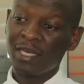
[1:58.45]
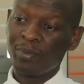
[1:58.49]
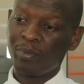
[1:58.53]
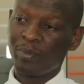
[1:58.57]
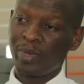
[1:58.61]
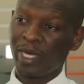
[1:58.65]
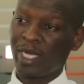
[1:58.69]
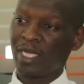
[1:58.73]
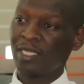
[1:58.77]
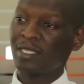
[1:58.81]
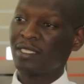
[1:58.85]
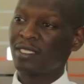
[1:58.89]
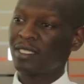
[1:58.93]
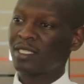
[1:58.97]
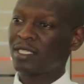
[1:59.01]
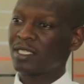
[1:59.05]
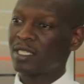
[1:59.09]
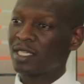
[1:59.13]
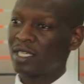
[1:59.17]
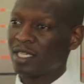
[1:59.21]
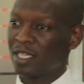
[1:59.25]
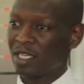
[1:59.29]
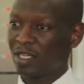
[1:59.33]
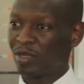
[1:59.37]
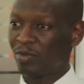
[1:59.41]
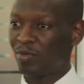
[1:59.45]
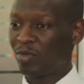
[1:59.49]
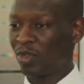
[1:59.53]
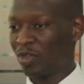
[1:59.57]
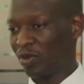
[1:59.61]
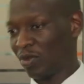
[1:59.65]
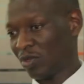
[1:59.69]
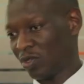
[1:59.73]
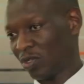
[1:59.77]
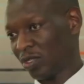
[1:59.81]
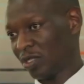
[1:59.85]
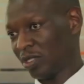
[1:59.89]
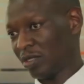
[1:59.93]
past
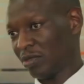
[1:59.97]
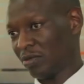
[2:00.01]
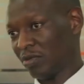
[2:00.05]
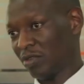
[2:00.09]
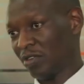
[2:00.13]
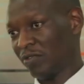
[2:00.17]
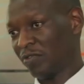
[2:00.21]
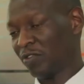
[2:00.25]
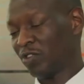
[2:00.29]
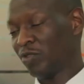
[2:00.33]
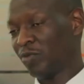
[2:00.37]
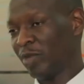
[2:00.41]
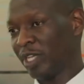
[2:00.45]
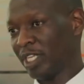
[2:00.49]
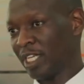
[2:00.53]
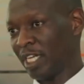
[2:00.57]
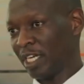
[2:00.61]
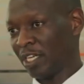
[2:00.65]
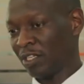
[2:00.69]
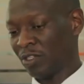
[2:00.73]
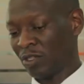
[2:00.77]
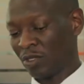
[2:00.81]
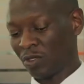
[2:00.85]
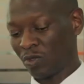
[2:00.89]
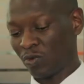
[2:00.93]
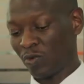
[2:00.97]
because of two major reasons.